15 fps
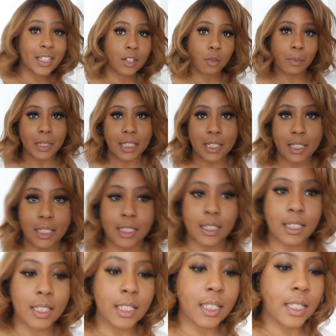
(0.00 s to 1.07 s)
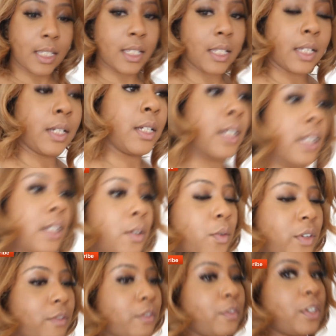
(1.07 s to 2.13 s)
little piece is,
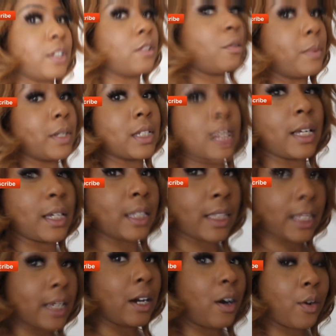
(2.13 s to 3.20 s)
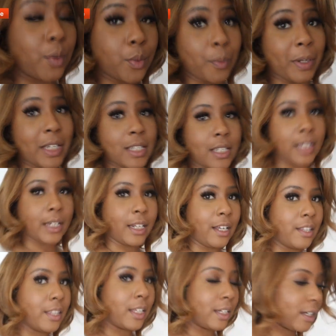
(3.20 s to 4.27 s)
not even first little piece, like they are all basic. And I
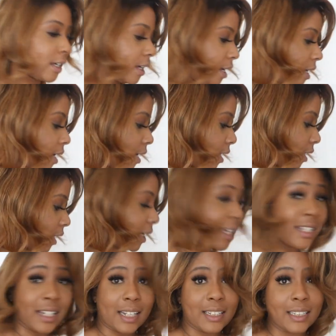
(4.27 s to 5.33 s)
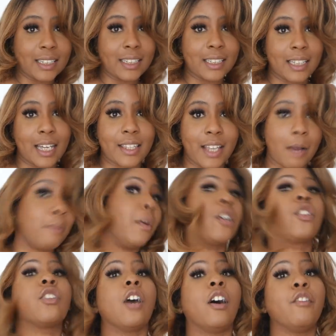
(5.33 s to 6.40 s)
think, like I said, I didn't get that
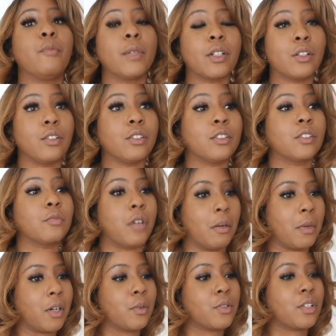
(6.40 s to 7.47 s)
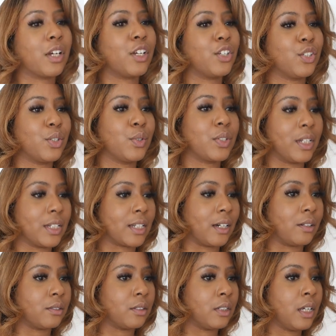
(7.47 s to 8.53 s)
much stuff because Primark was like a huge
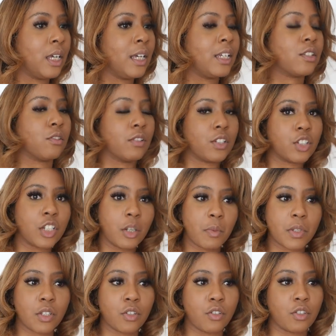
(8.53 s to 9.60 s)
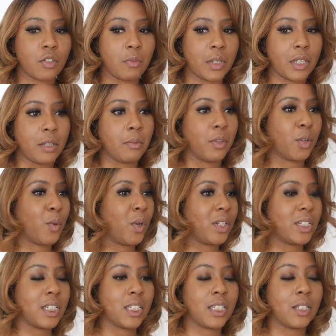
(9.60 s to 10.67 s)
letdown. It's not as cheap as it used to be, but the
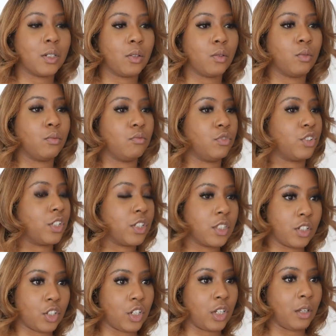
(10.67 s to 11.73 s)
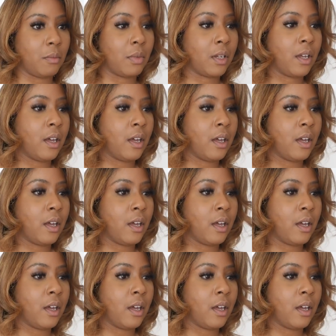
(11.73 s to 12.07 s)
quality is still just as cheap.